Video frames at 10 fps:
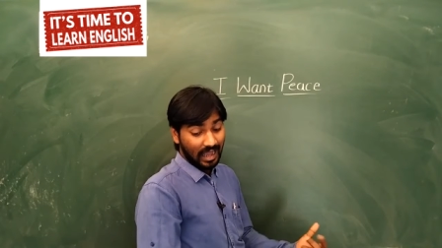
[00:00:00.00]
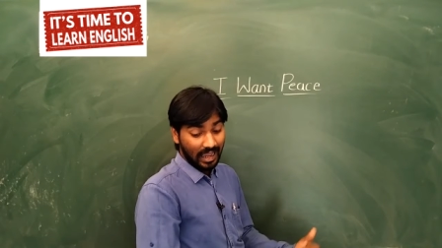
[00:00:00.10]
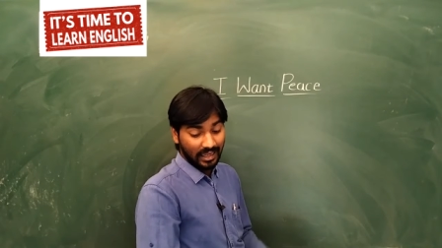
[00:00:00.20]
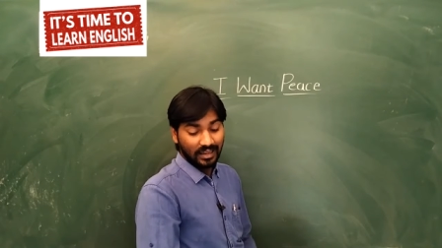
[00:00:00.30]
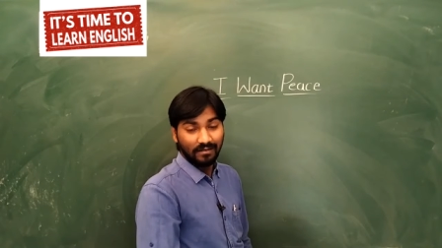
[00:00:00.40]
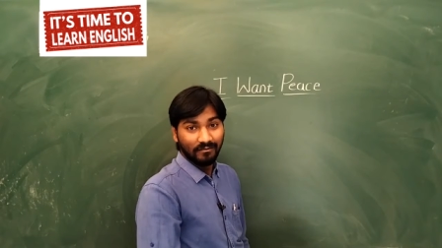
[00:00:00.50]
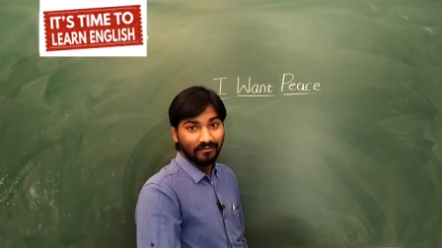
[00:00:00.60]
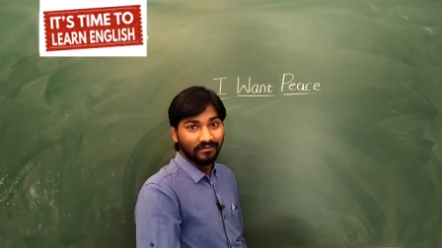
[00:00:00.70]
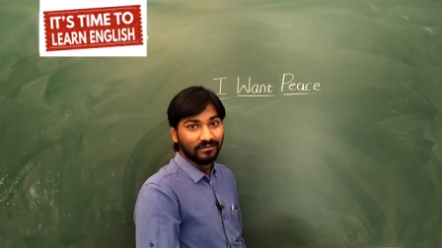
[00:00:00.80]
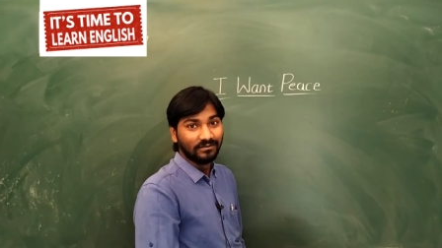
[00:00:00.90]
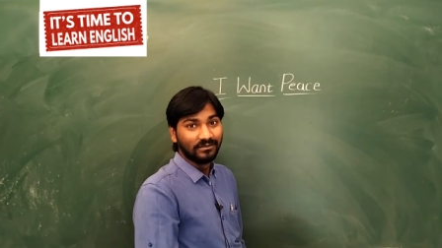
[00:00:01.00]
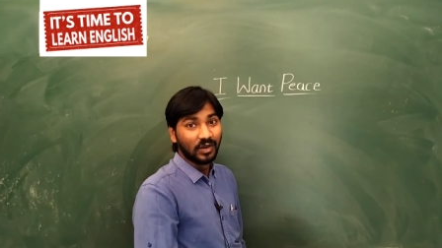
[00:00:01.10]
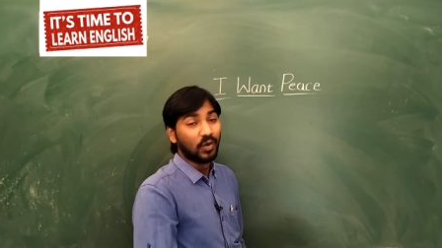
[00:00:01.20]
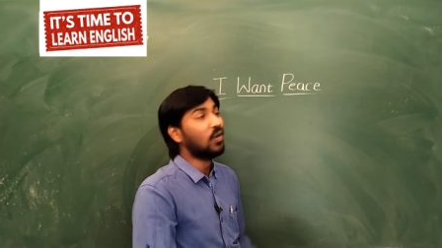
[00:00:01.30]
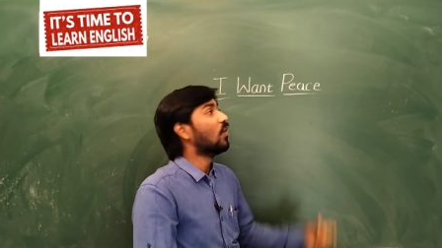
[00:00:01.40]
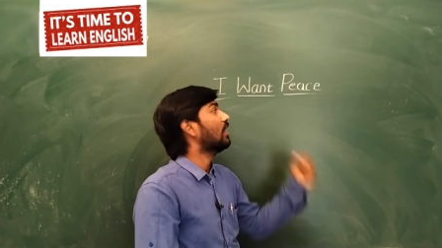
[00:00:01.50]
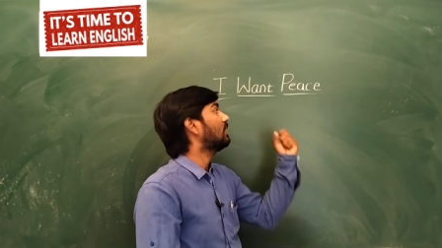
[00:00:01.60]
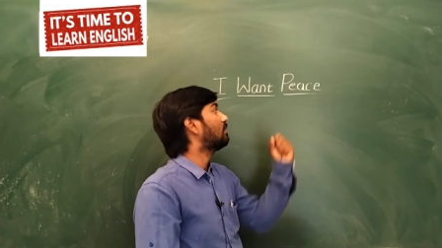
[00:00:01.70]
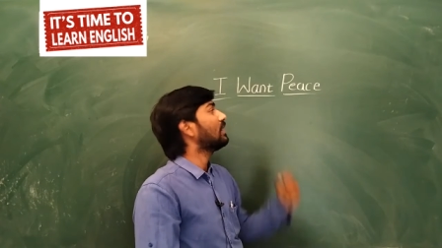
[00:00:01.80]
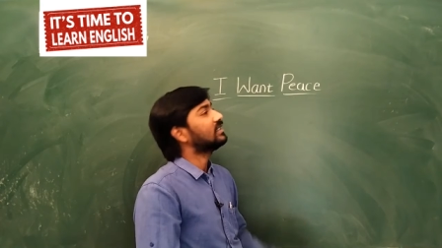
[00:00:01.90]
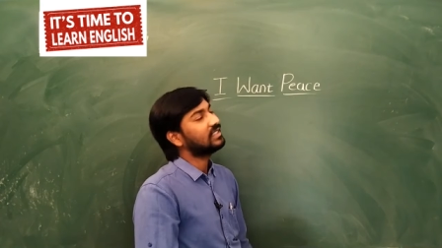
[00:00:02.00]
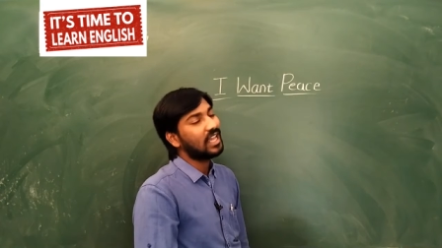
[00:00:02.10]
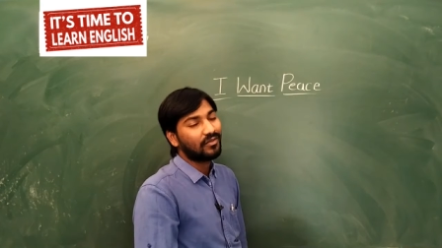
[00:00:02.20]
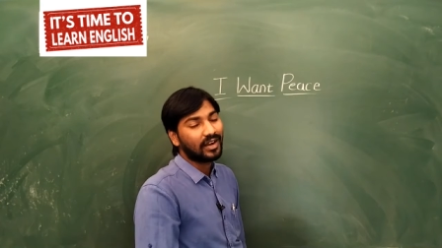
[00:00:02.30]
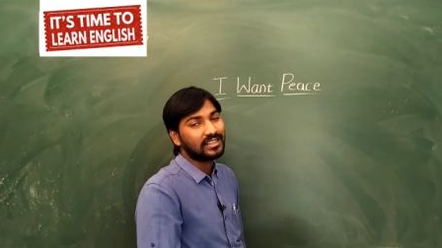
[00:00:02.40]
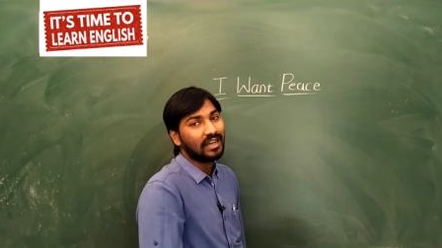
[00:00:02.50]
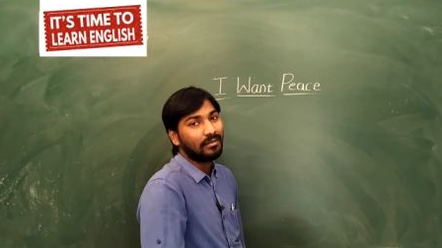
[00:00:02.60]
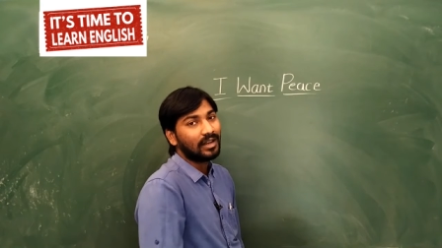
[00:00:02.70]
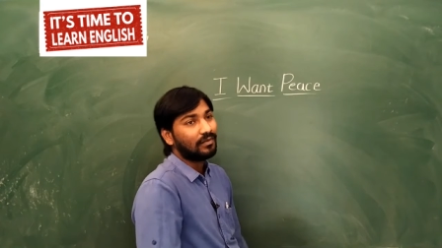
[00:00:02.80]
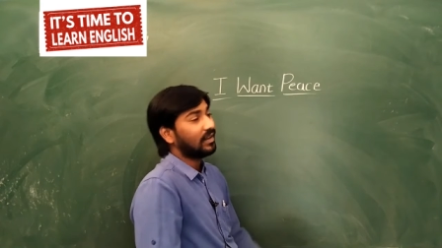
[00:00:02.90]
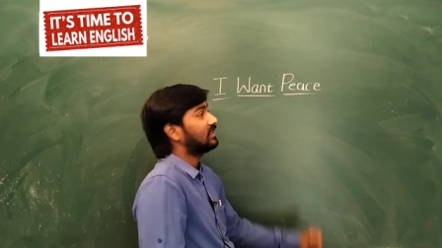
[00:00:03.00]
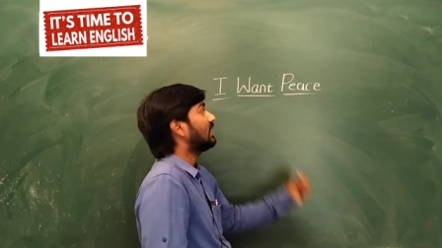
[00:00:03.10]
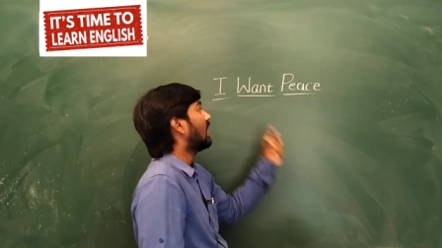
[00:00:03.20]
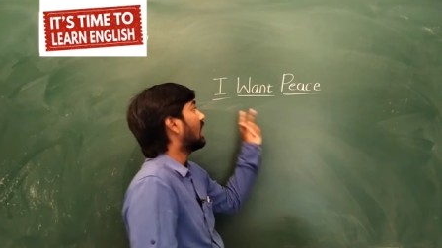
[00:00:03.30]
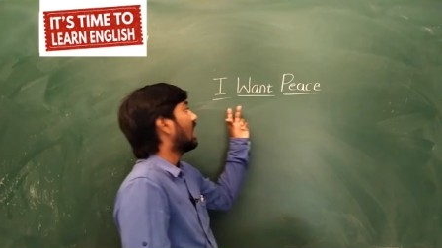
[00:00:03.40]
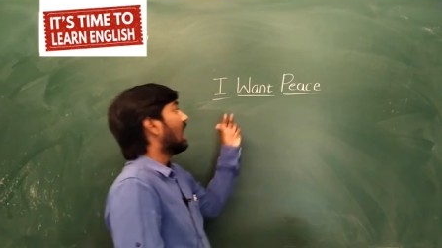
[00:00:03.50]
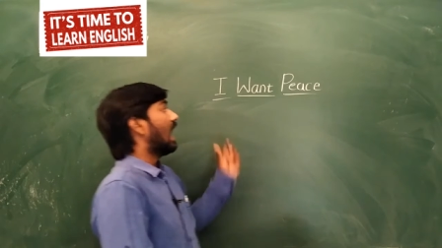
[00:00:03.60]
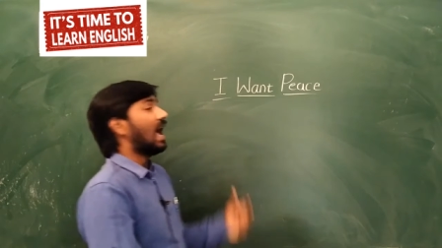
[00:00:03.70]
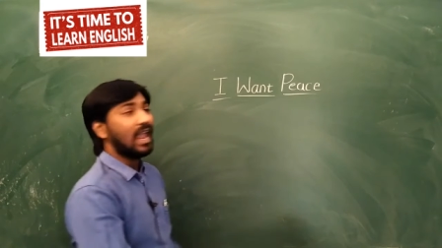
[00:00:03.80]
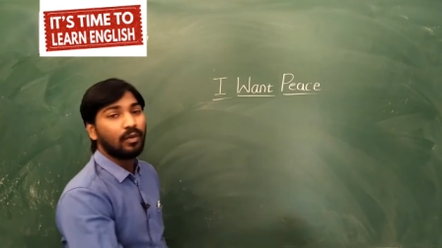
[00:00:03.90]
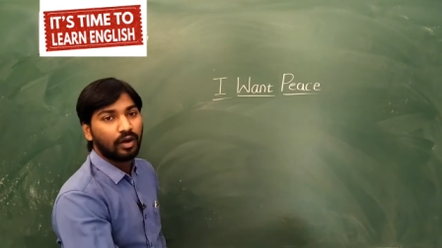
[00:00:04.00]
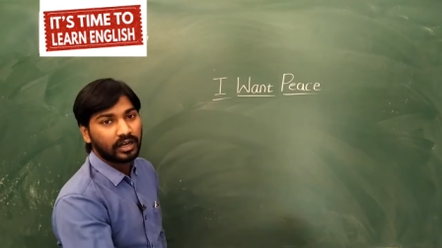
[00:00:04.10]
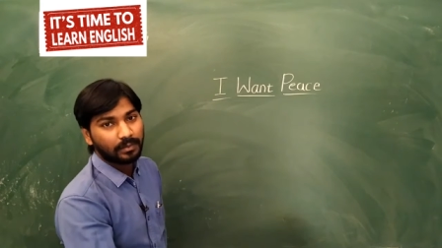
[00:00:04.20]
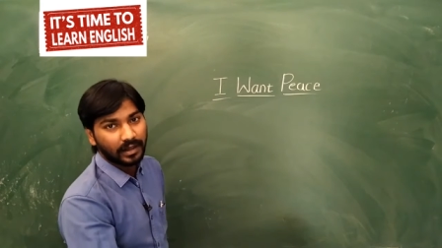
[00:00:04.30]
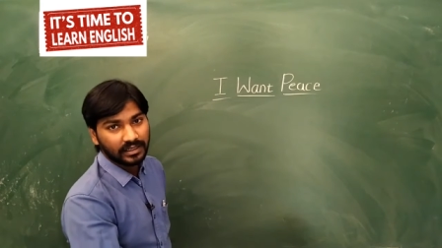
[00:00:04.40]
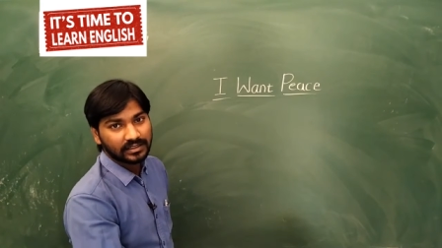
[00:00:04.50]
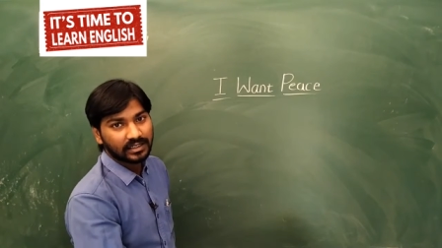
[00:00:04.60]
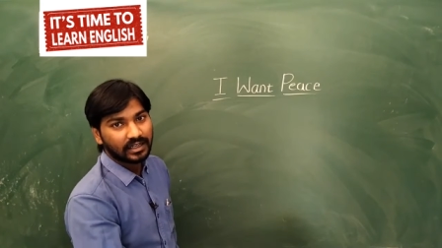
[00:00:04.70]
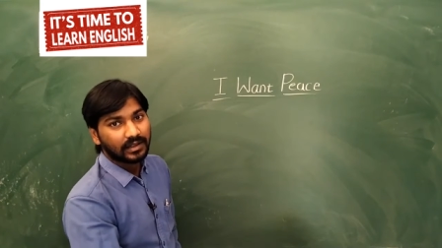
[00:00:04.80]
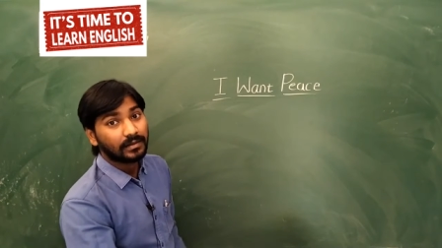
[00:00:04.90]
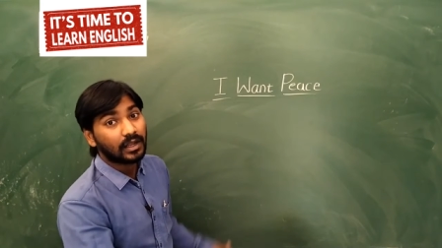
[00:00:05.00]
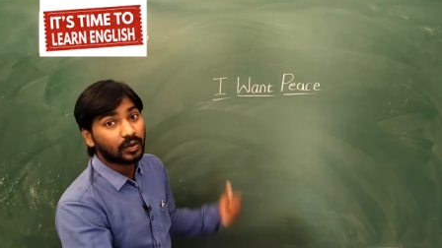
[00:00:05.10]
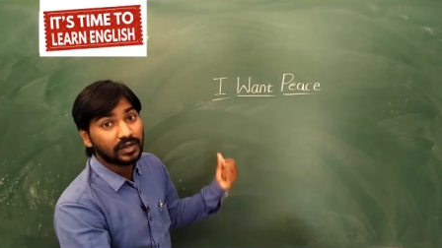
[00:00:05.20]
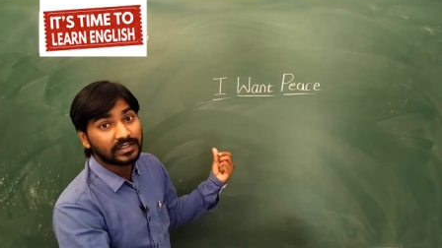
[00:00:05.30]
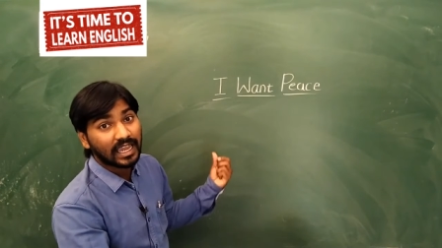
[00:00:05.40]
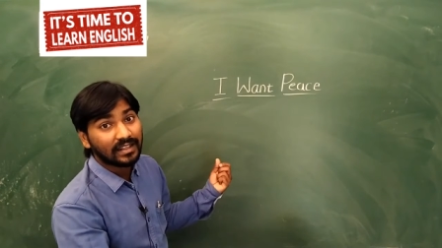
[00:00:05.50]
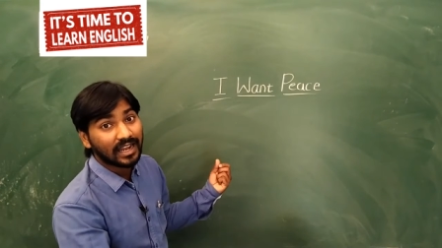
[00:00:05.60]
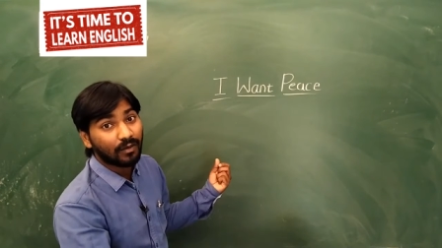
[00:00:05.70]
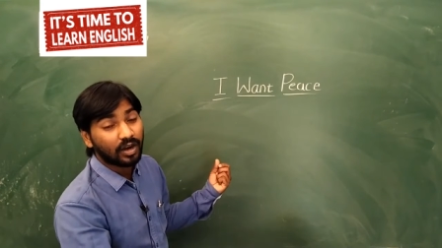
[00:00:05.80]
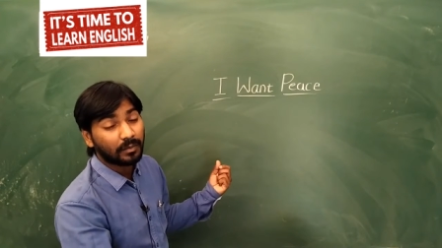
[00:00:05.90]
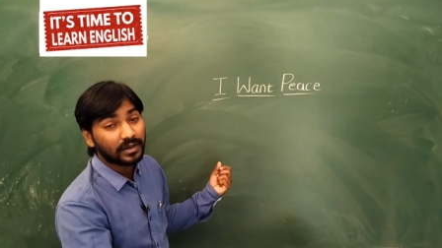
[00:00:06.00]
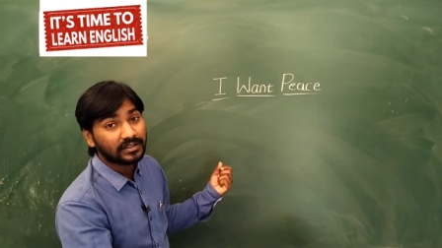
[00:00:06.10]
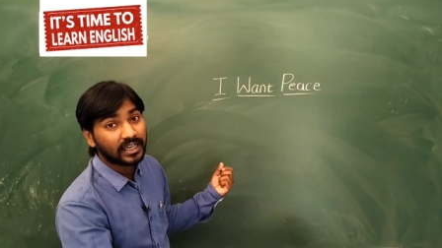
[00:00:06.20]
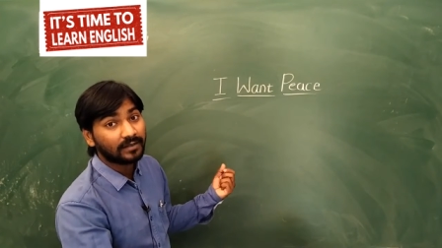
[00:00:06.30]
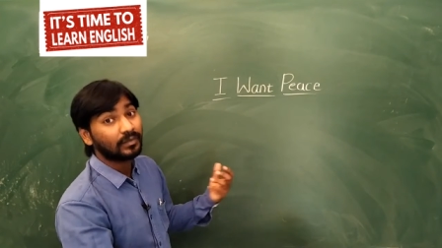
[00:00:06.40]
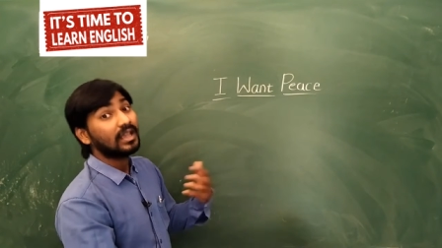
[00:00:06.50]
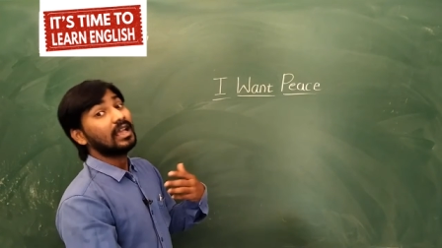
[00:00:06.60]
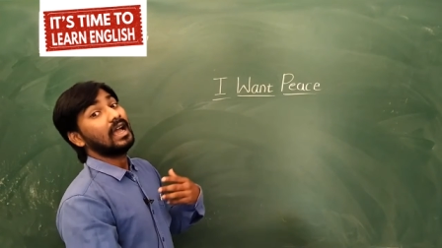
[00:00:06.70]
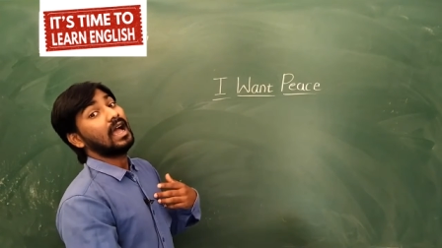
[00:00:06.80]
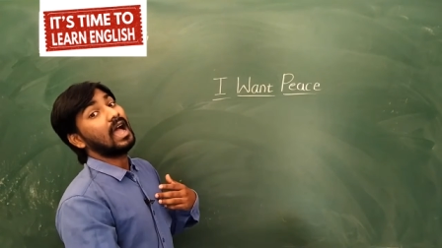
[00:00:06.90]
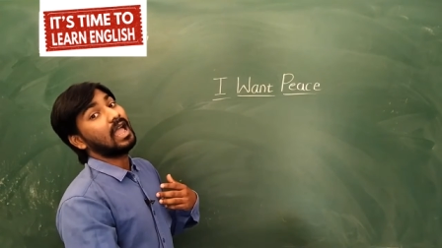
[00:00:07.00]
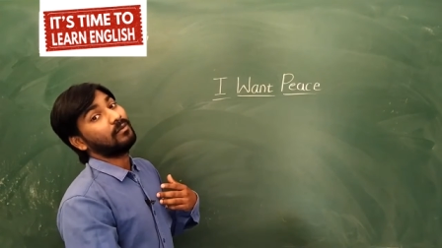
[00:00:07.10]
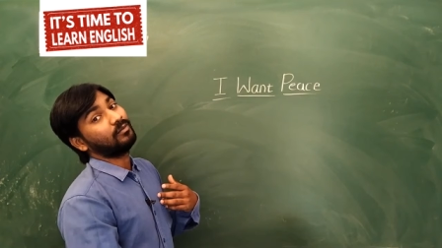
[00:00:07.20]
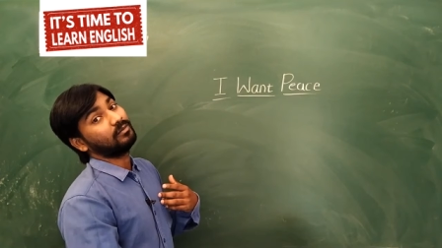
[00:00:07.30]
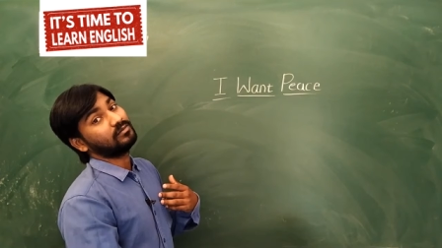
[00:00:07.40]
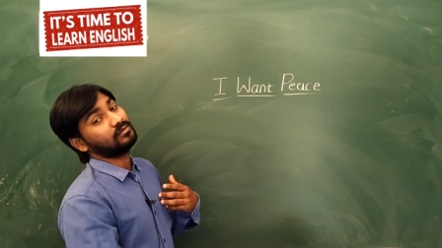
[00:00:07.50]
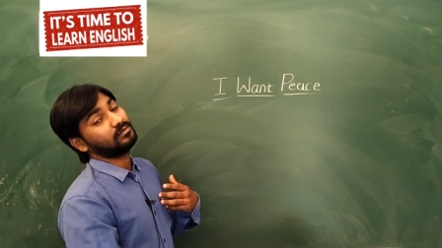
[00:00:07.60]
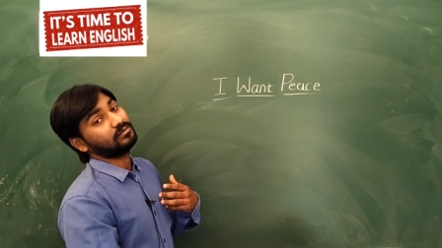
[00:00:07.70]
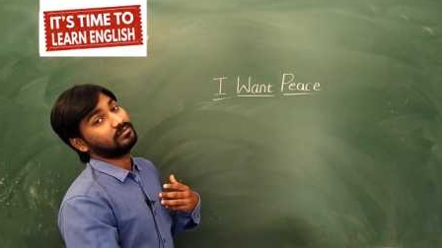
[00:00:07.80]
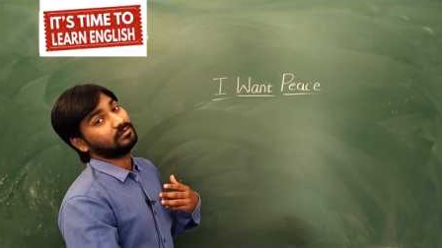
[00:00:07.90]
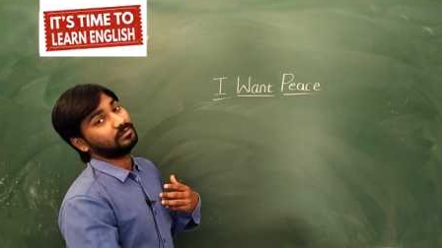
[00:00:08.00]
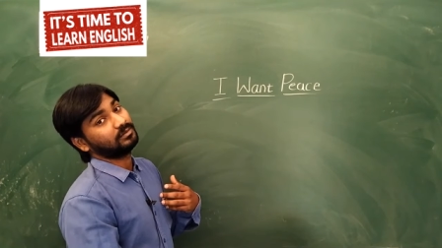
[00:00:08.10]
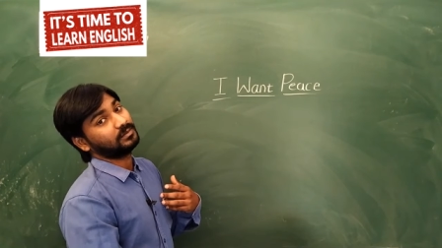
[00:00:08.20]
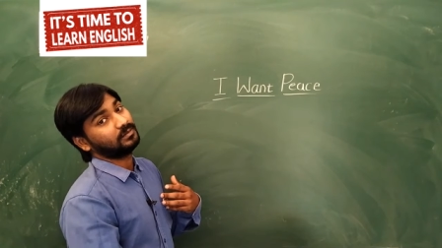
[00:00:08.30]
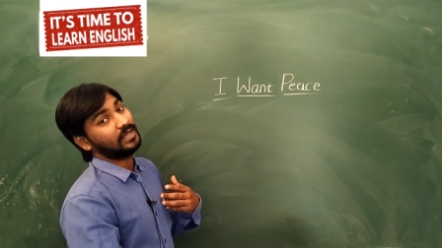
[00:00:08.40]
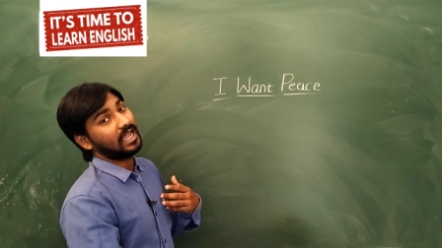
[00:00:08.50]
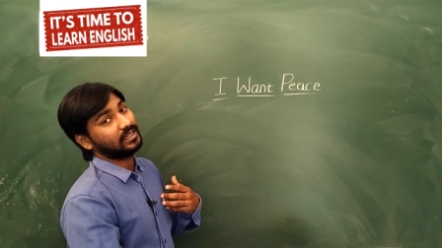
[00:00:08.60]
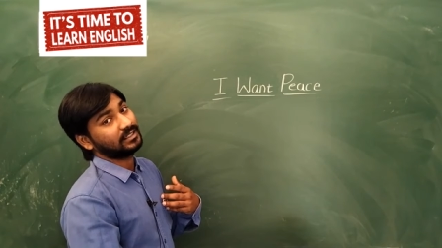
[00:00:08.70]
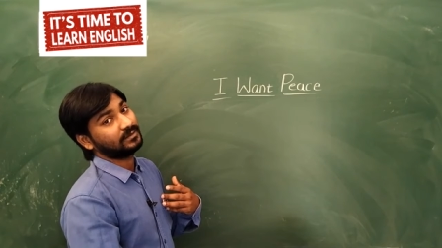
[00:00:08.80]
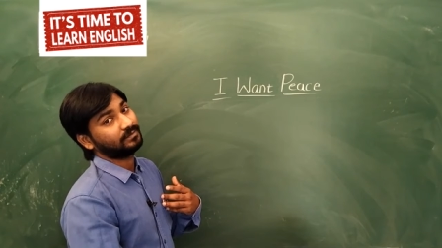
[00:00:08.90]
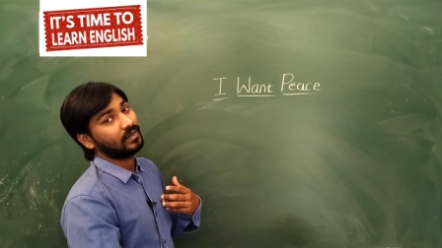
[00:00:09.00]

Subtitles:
I? Who want peace here? For example, if I say that I want peace, then who is saying that I want peace here? I am that.